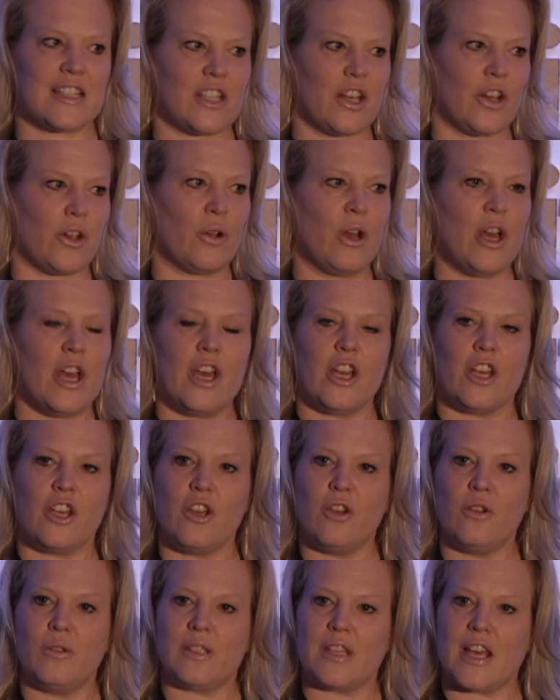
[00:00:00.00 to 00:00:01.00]
So
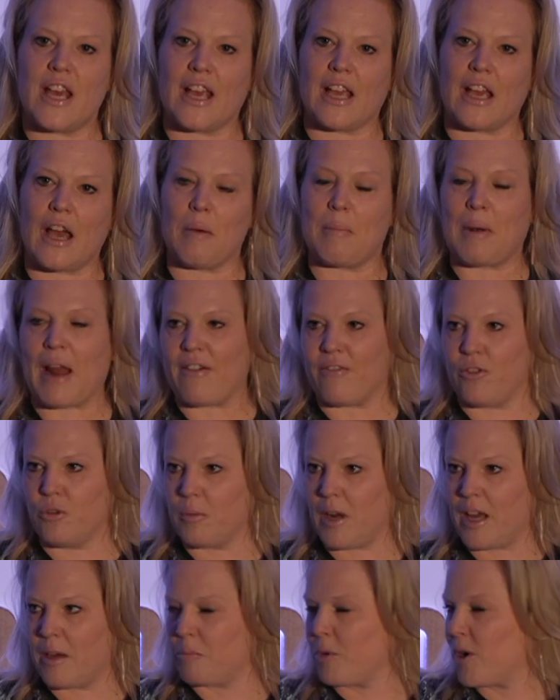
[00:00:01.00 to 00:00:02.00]
using a platform
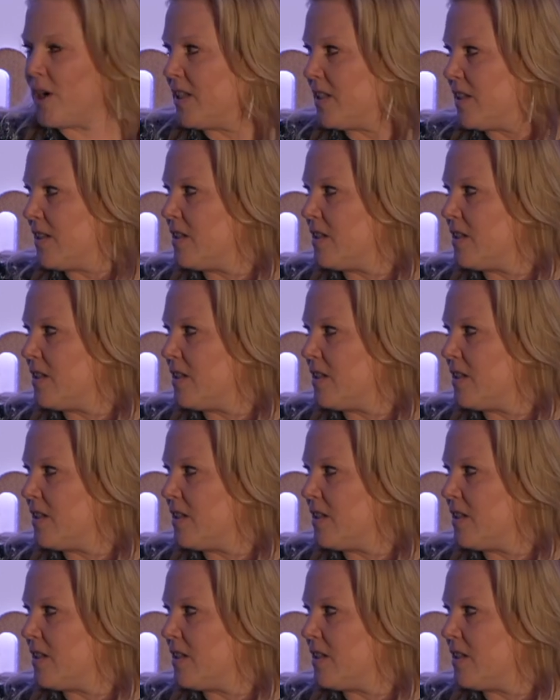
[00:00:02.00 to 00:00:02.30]
like Braze,